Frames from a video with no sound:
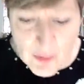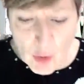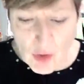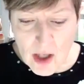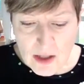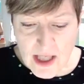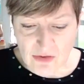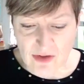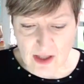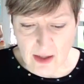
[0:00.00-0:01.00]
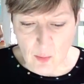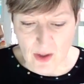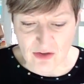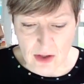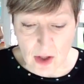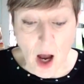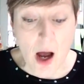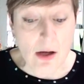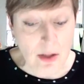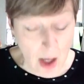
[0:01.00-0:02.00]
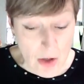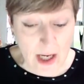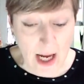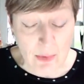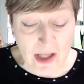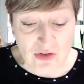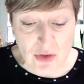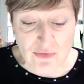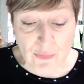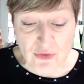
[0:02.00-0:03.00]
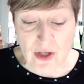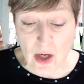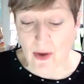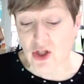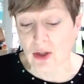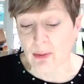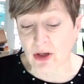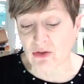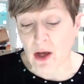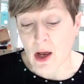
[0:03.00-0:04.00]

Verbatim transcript: your card yesterday, Wendy. Oh, okay, well, that's useful to know, actually, because